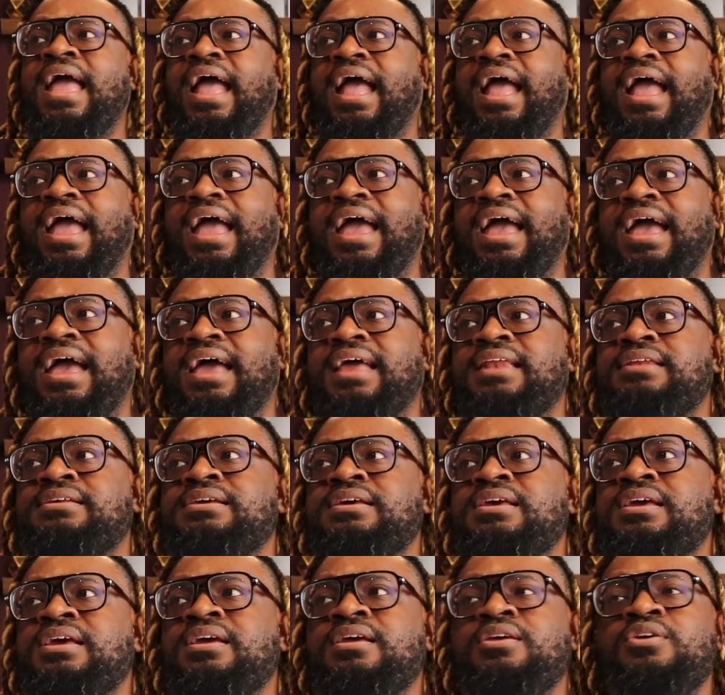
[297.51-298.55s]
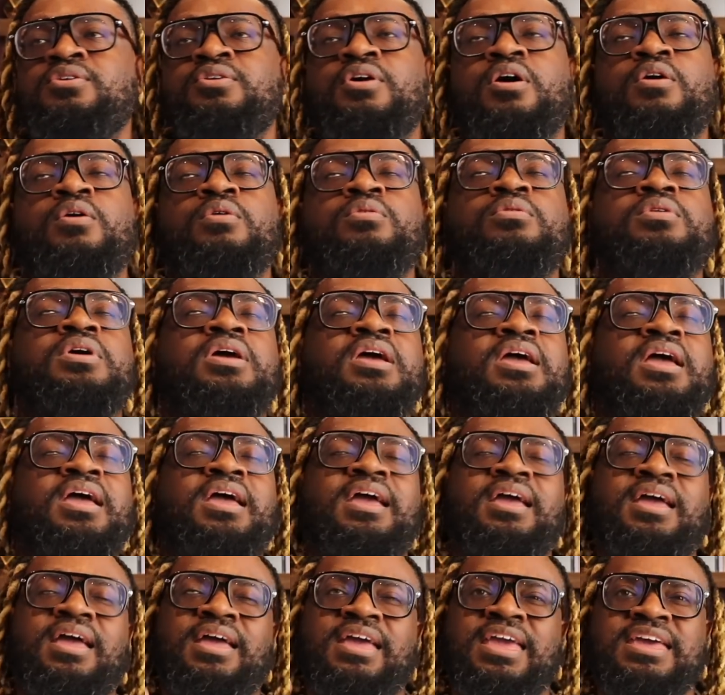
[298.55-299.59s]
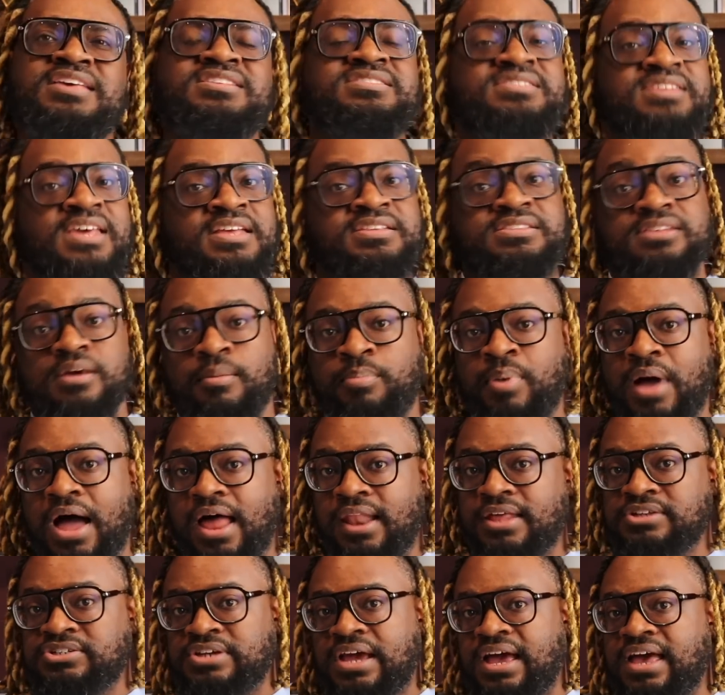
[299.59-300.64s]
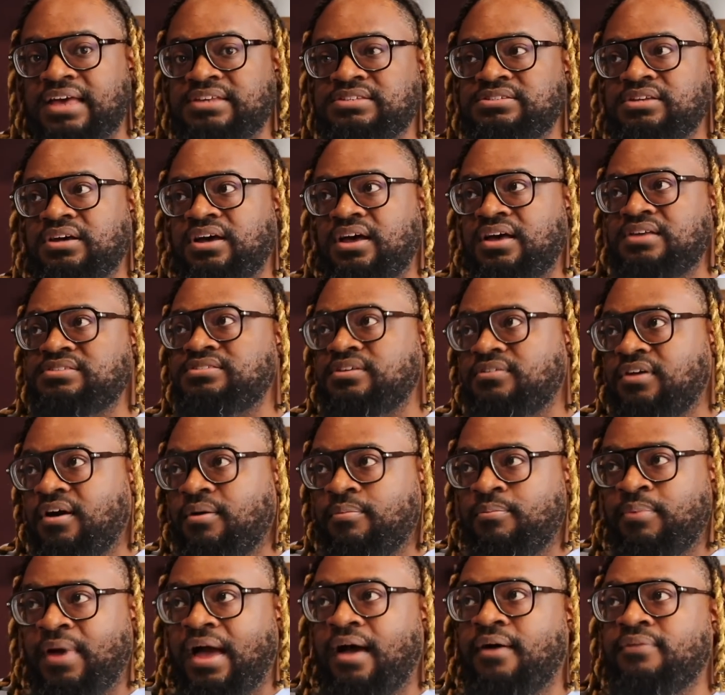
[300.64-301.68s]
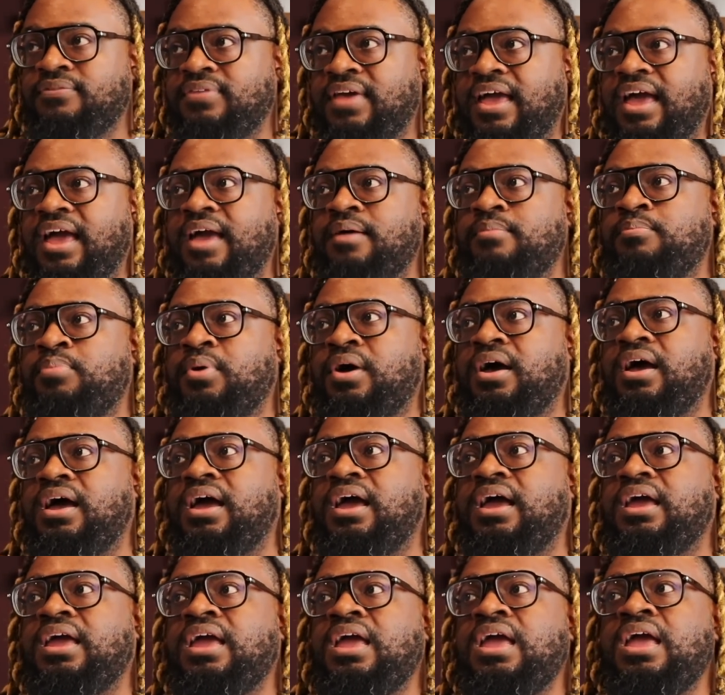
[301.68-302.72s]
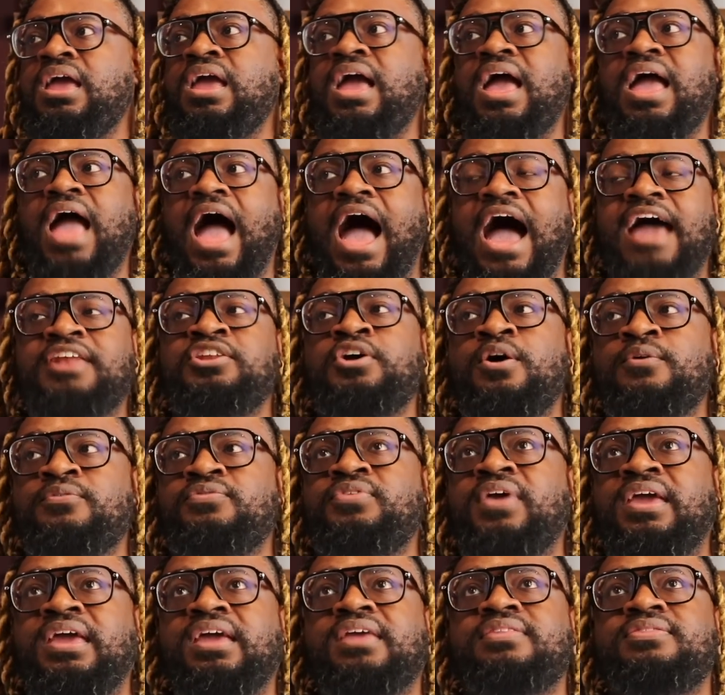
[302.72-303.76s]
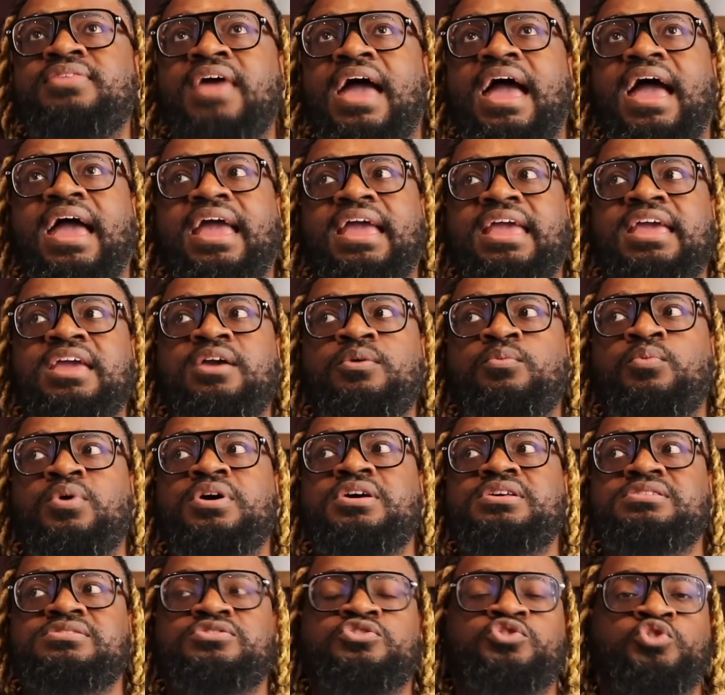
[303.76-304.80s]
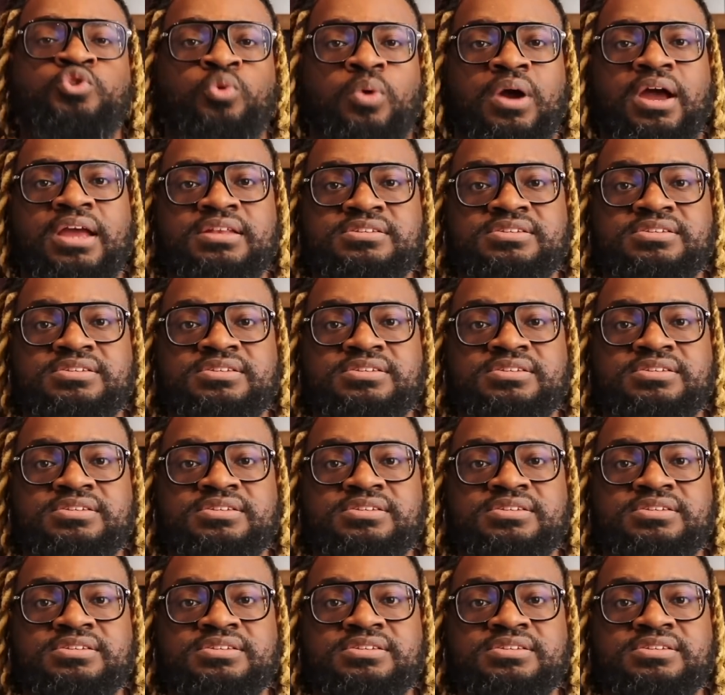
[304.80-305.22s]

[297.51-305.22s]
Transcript: And, you know, He's since apologized to us about that, but I don't think that he was trying